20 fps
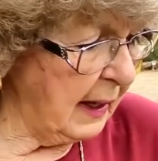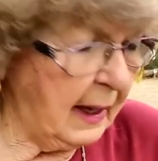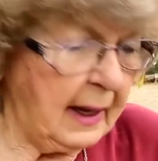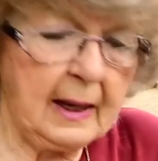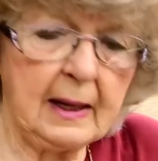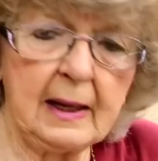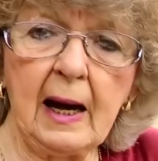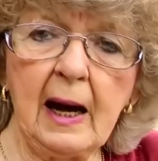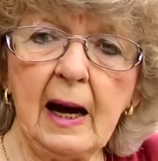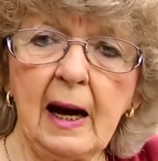
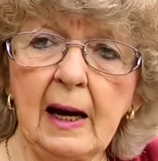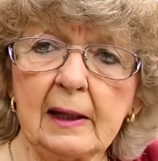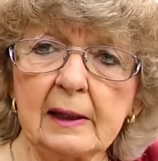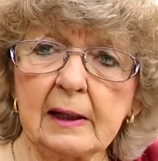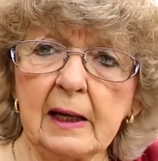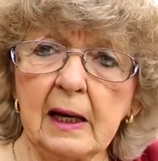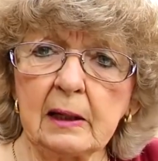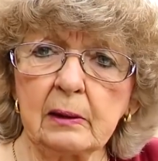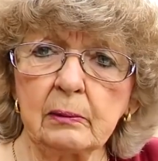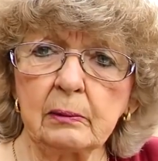and I
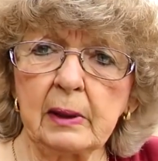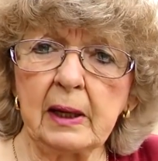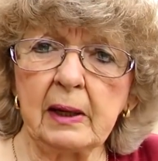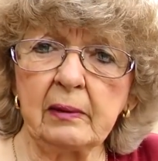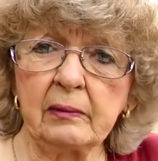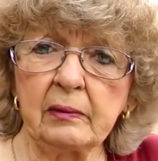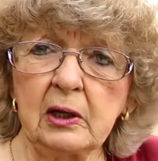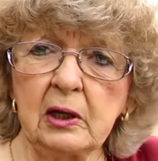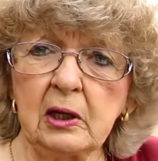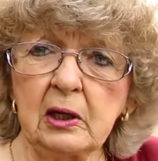got
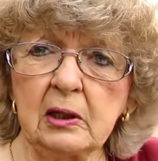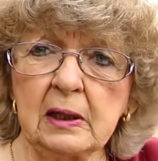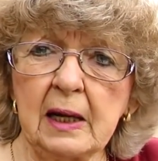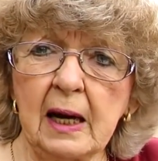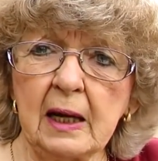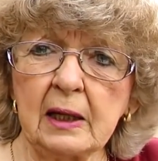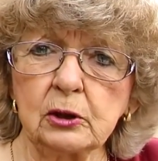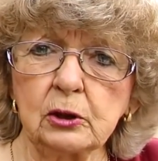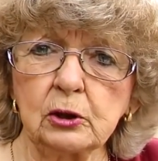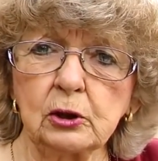around there and
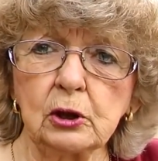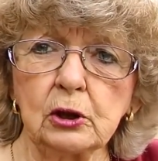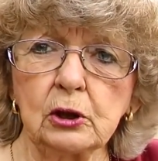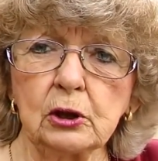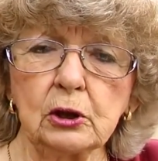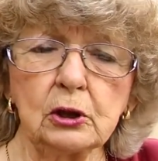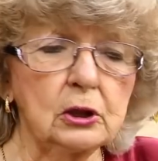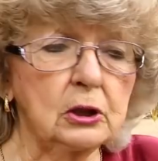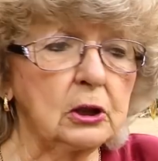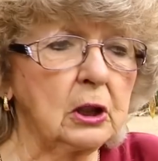I
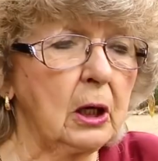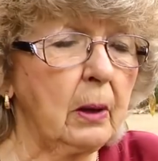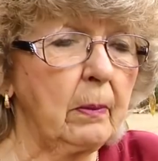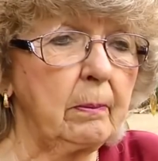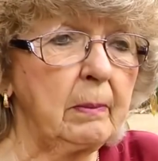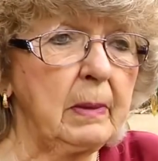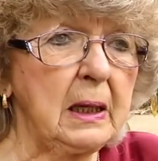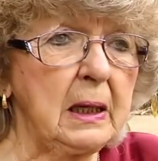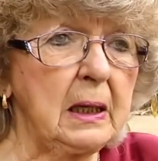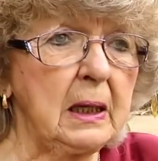dug
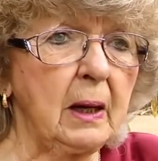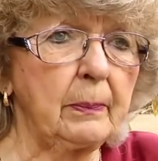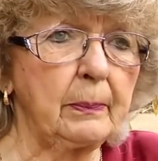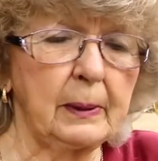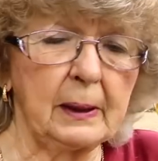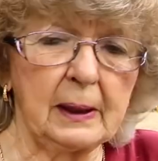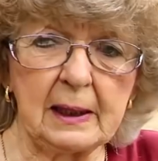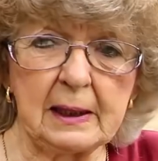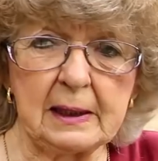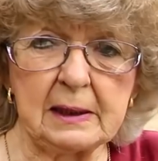me a
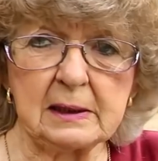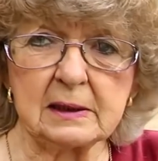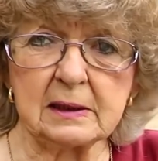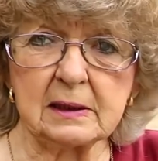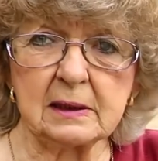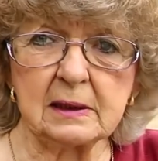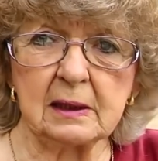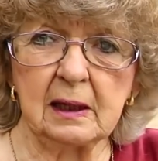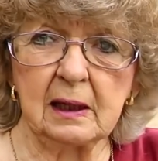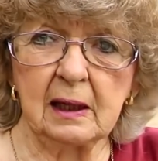
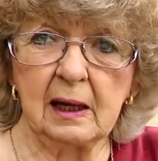place.